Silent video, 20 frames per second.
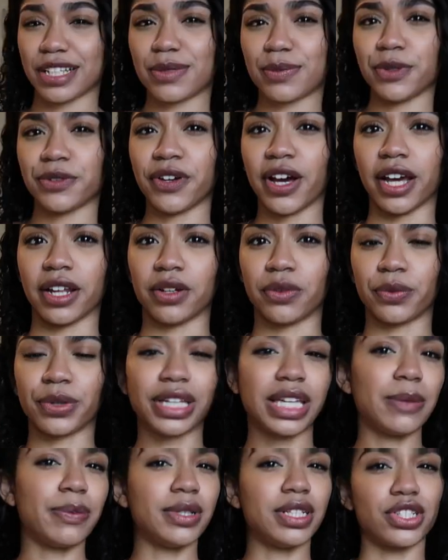let's move on. We're
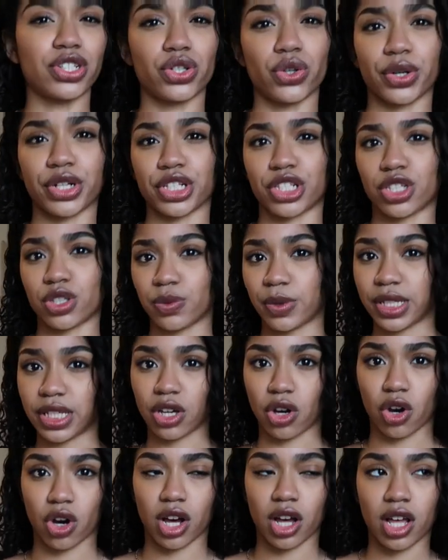keeping this short and sweet,
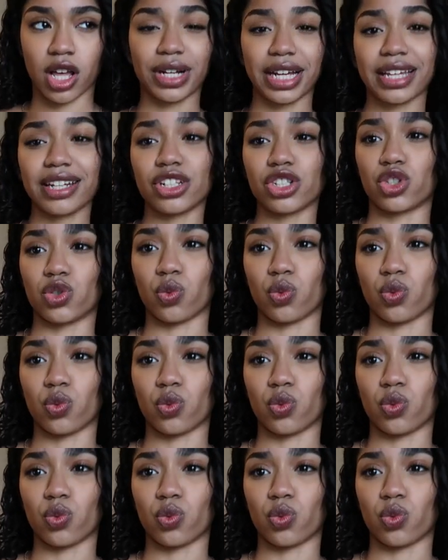y'all. We're not gonna